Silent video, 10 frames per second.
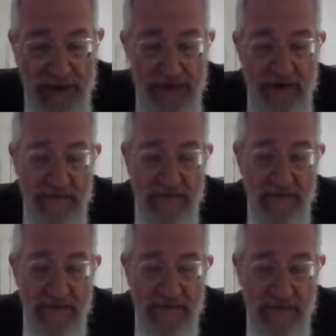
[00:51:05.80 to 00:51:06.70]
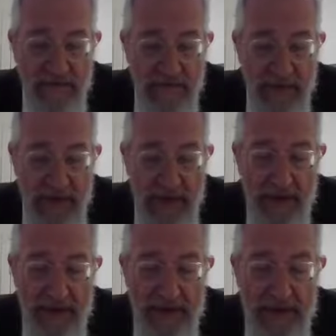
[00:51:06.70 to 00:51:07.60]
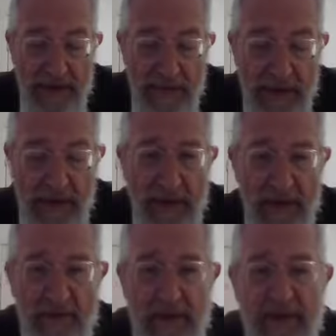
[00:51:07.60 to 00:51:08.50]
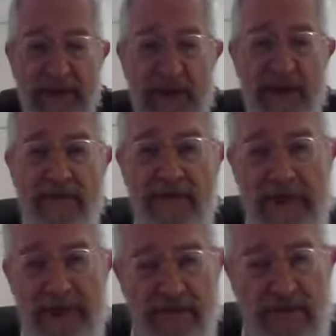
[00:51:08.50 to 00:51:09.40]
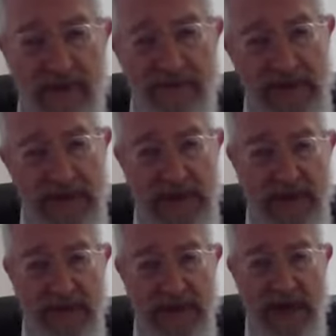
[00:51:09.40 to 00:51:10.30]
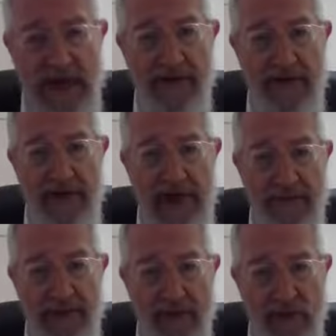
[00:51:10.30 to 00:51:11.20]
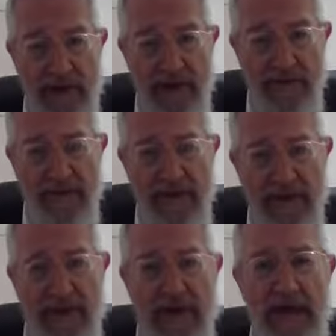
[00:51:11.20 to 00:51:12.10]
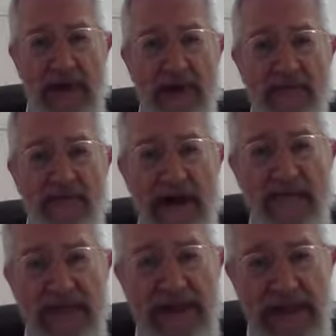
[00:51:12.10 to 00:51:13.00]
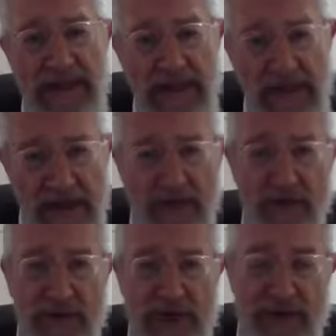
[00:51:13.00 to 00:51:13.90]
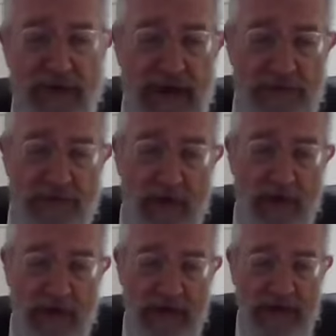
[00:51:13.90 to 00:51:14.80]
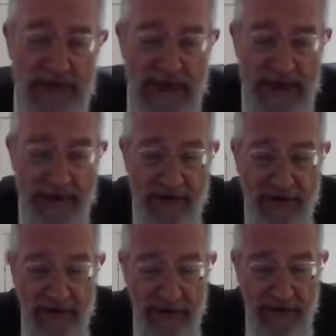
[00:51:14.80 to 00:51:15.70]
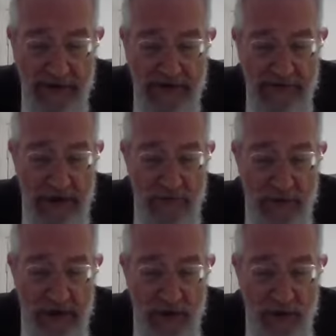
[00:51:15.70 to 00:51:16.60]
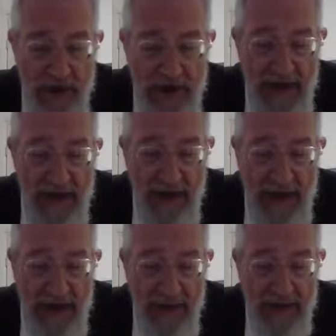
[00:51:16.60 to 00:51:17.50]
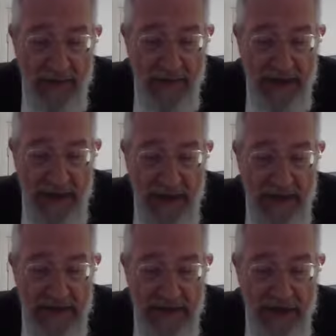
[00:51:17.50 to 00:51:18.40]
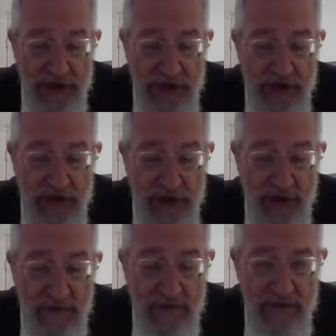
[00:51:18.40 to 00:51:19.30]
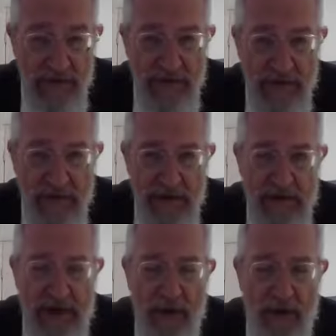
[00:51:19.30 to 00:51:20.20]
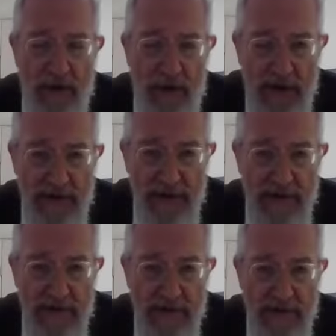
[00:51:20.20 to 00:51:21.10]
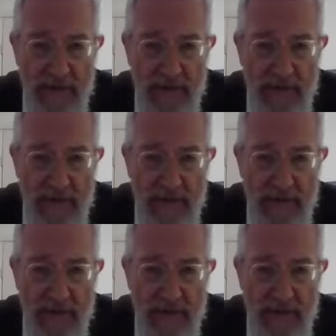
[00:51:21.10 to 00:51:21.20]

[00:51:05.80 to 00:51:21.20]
dechsev, and this is the meaning of the pasuk. If this is a prophecy of Zechariah chapter 12, and the prophecy continues in chapter 12 of Zechariah. Vibitu elai es asher dakaru. They will look